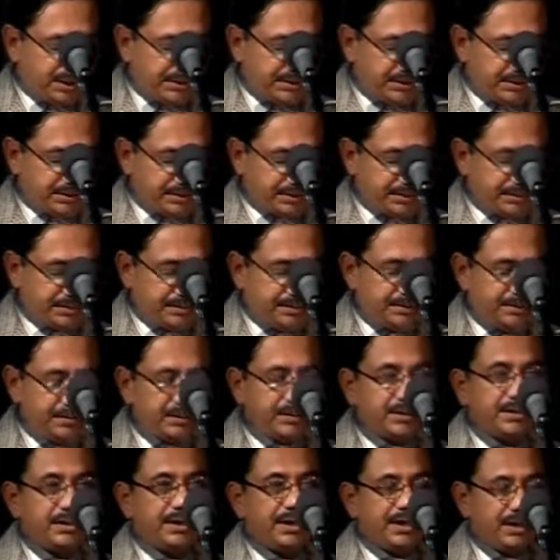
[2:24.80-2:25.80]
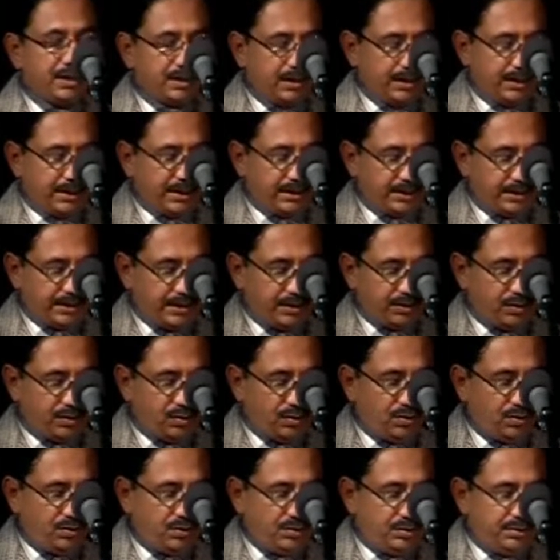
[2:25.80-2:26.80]
My grandfather
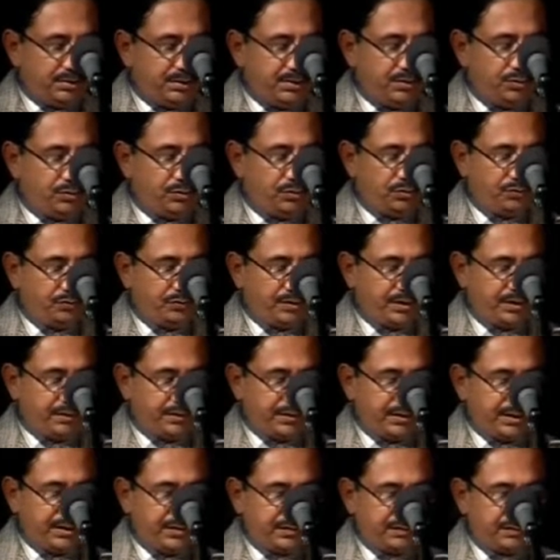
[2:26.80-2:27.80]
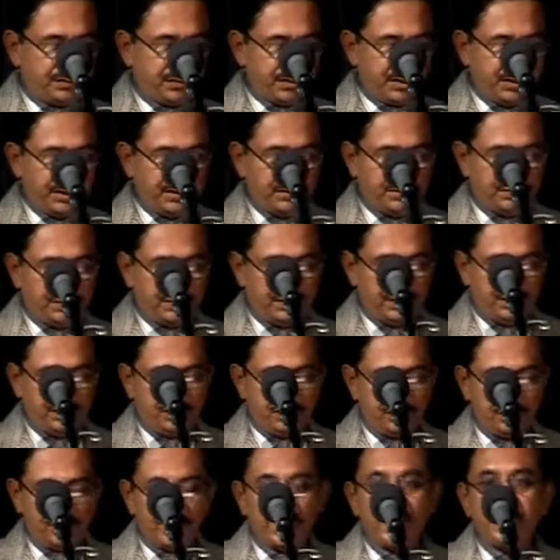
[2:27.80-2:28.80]
recollected all those events
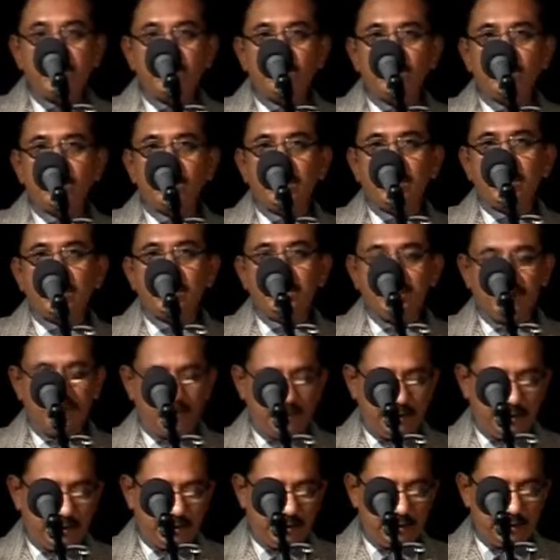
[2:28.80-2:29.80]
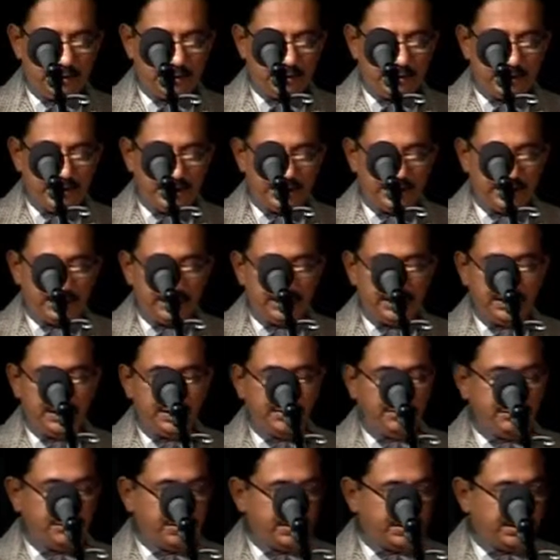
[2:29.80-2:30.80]
and scenes minutely
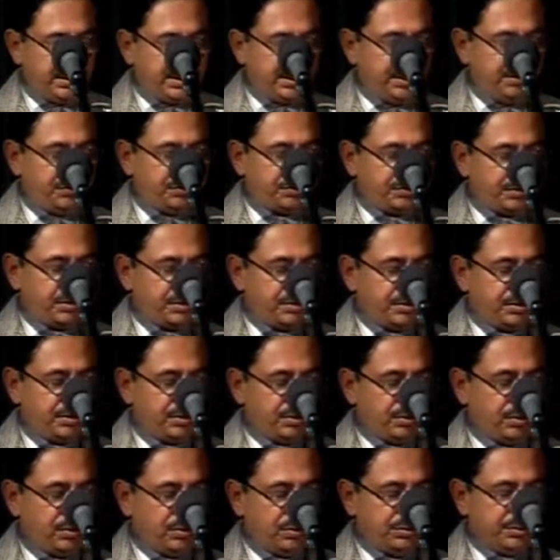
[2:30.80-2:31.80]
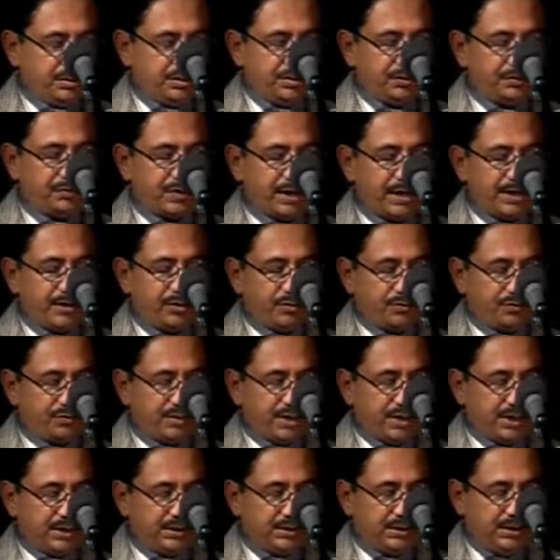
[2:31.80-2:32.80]
that he witnessed on
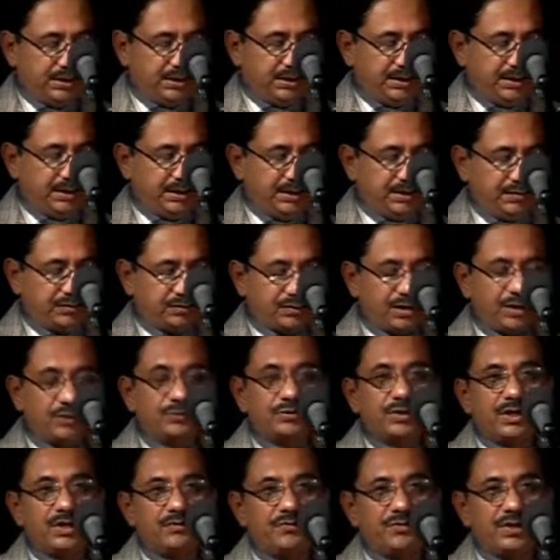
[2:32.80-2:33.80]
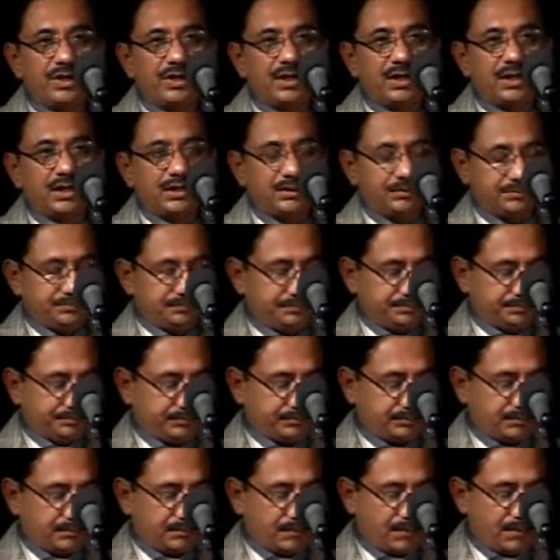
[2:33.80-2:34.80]
the side of Gandhi in South
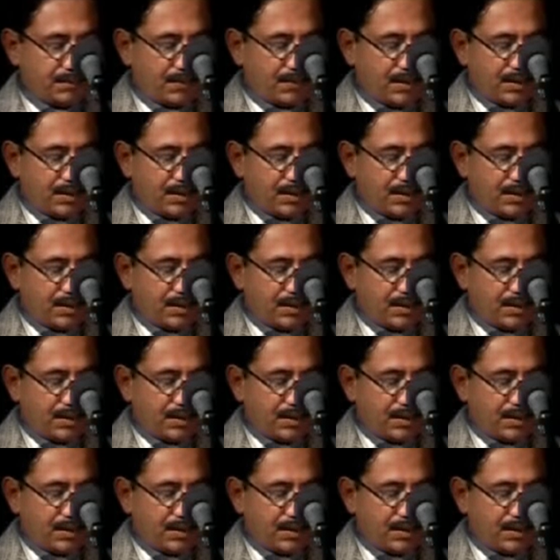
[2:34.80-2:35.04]
Africa,